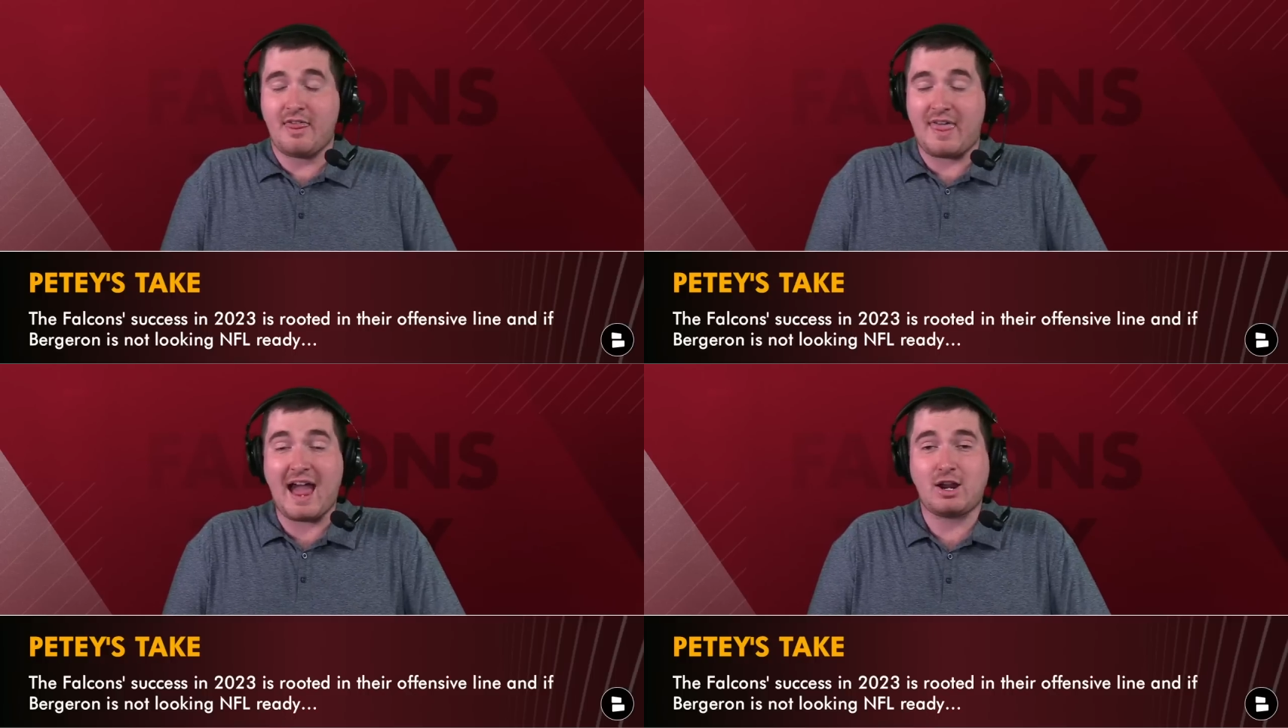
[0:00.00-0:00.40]

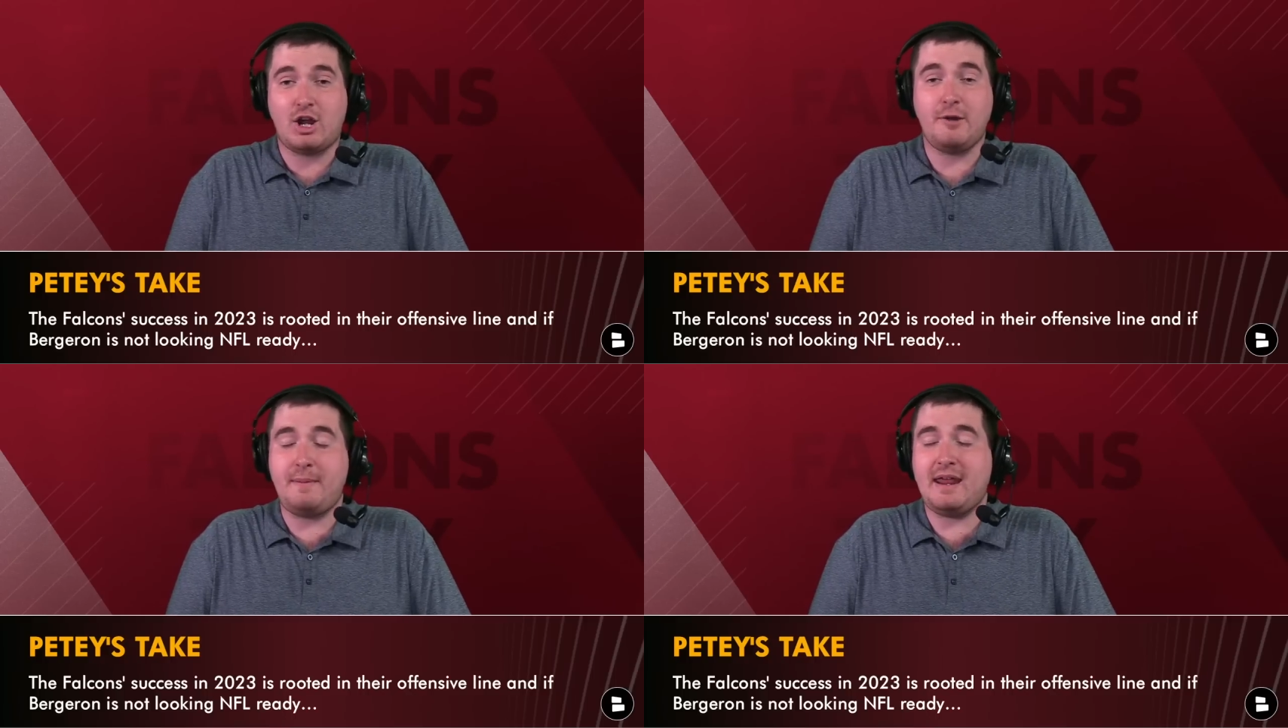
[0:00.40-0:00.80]
that
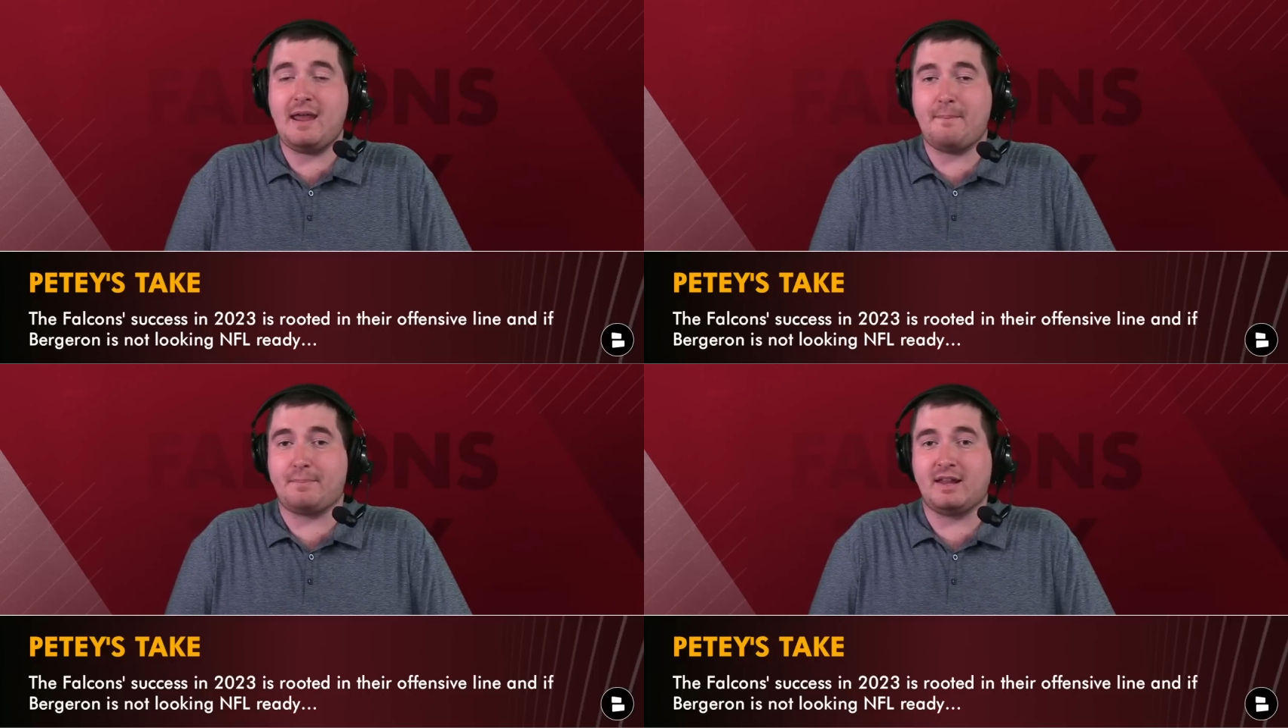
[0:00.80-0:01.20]
could
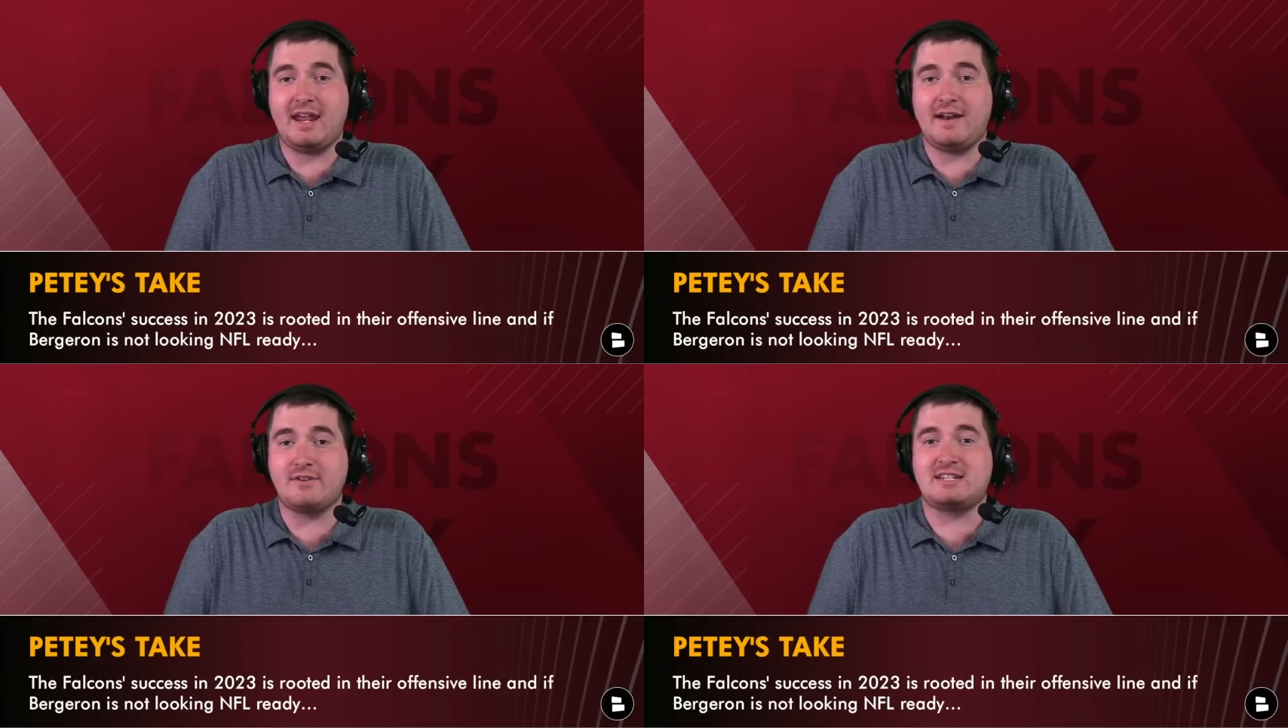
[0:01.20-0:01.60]
be a
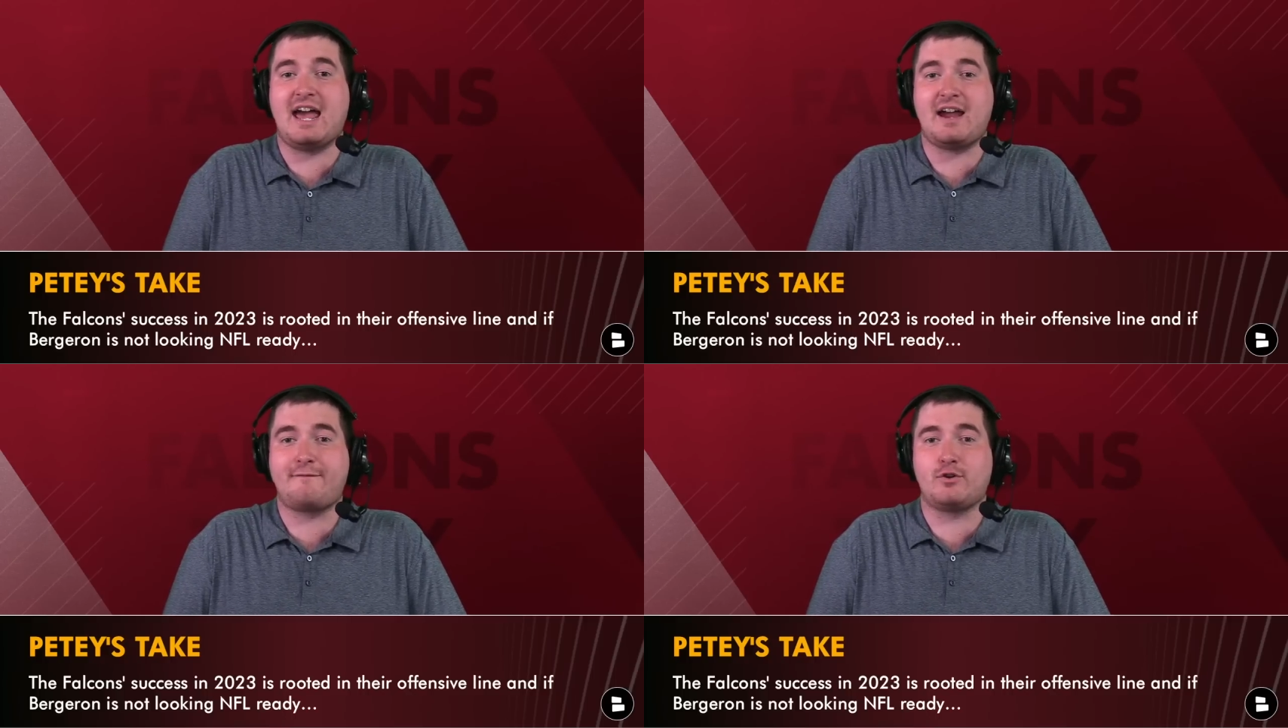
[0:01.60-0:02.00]
plan of
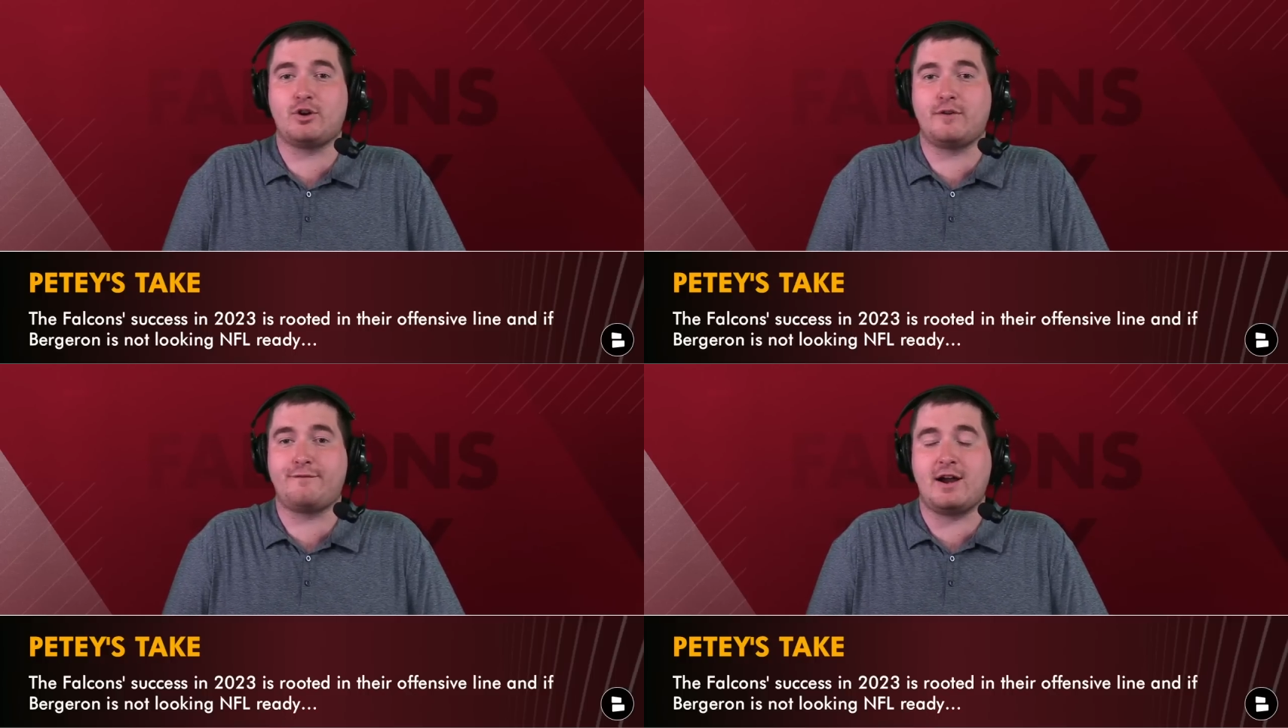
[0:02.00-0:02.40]
attack
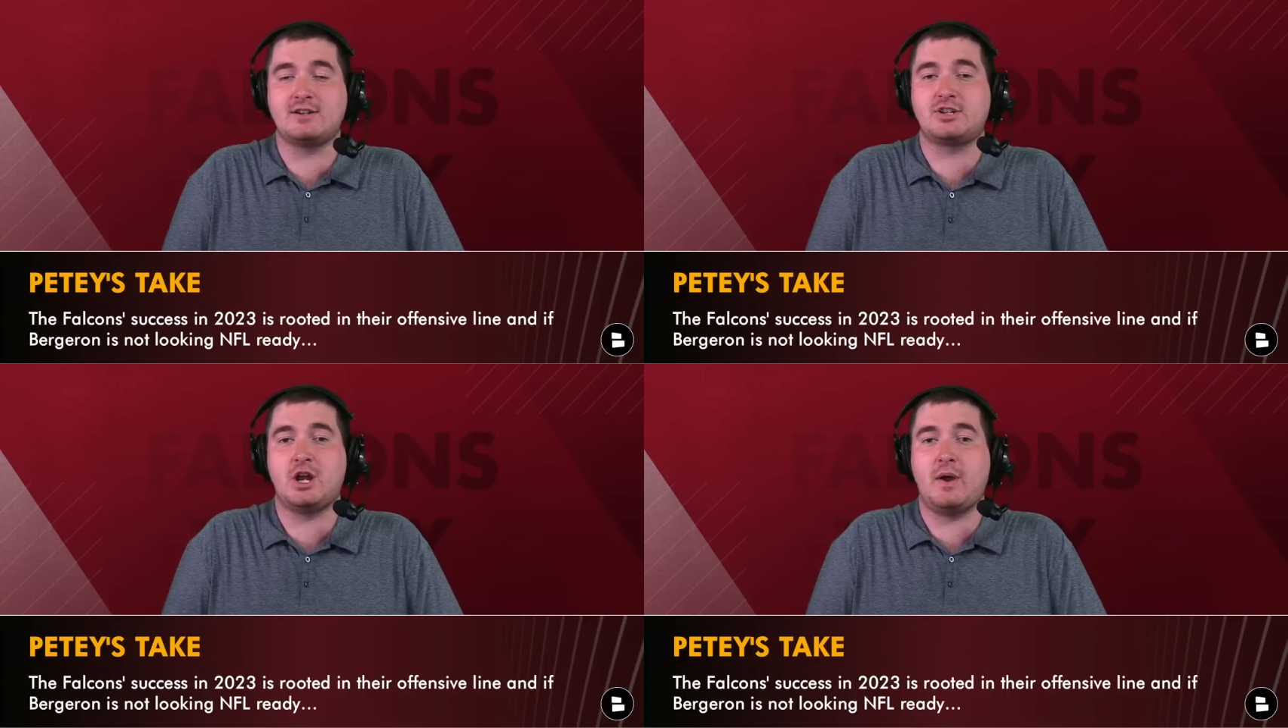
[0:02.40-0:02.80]
for
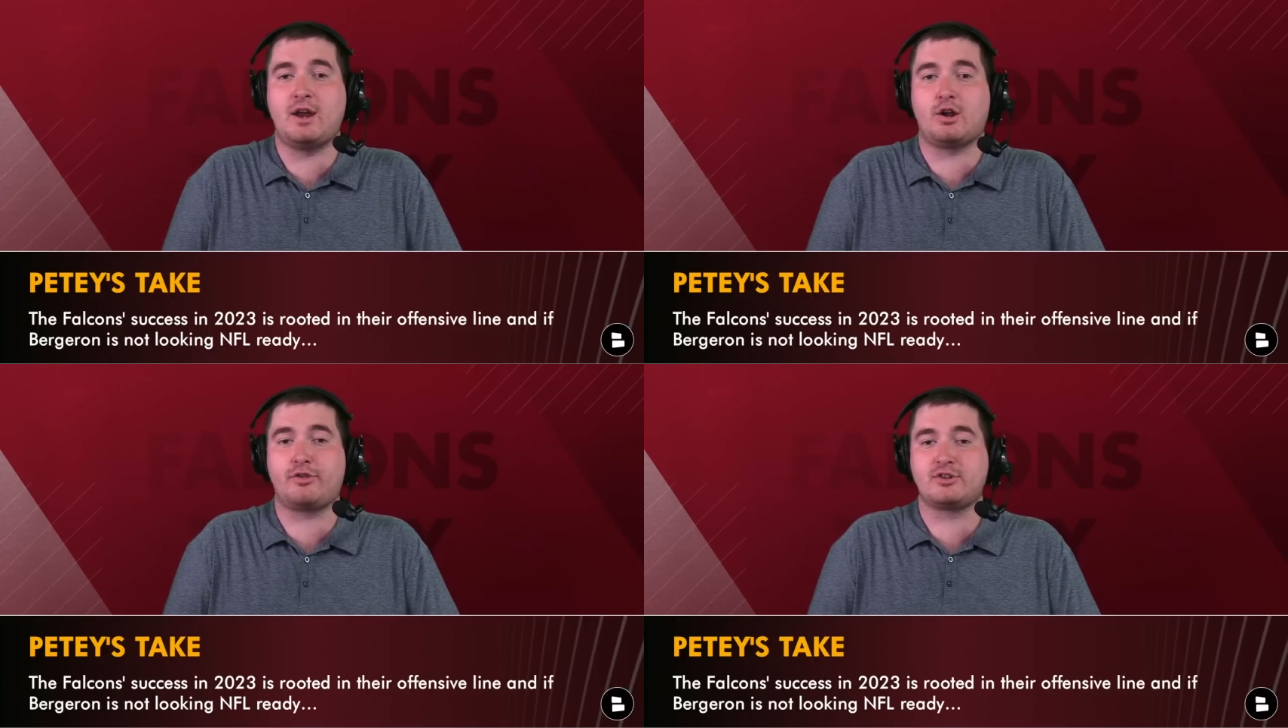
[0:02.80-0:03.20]
Fontenot
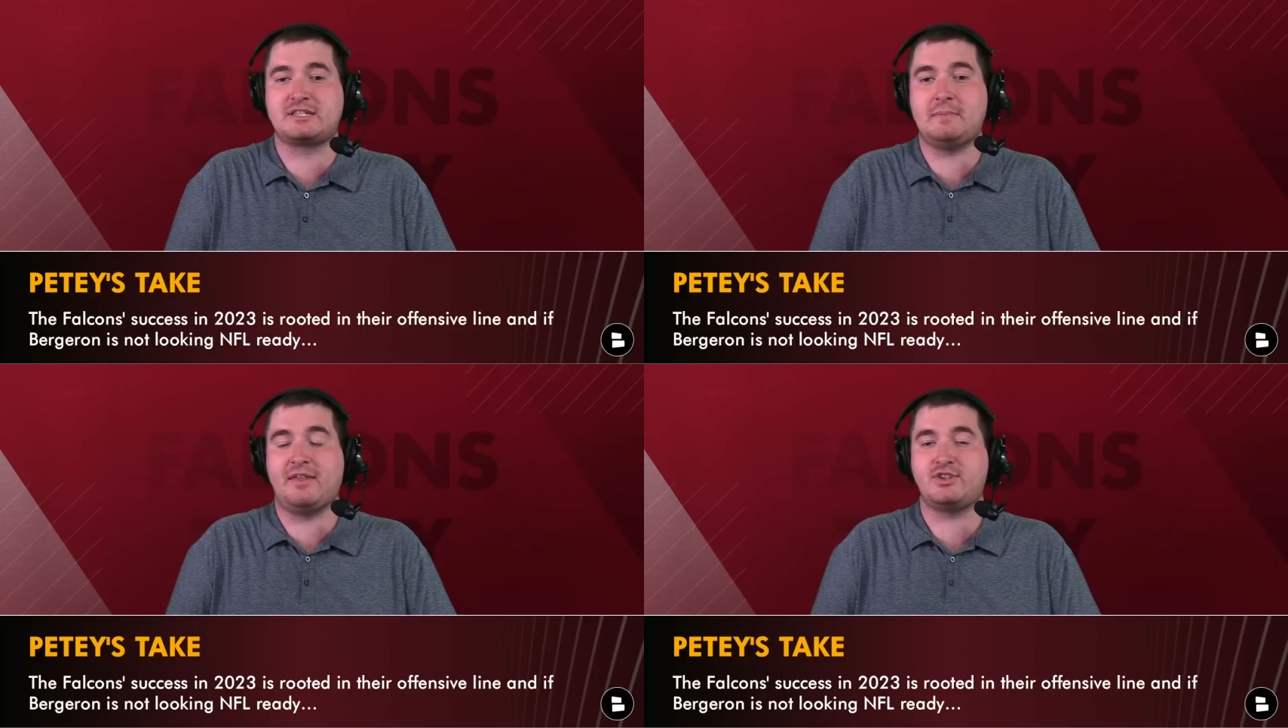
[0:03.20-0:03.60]
and Arthur
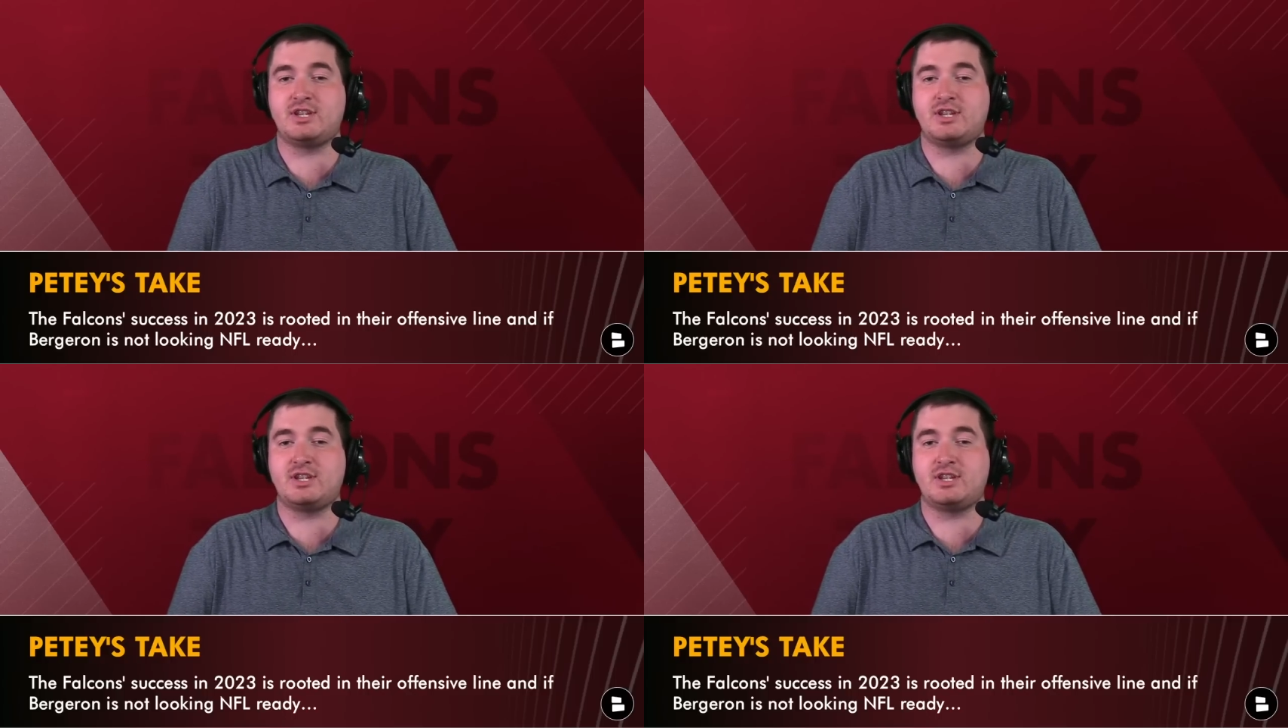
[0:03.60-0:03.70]
Smith.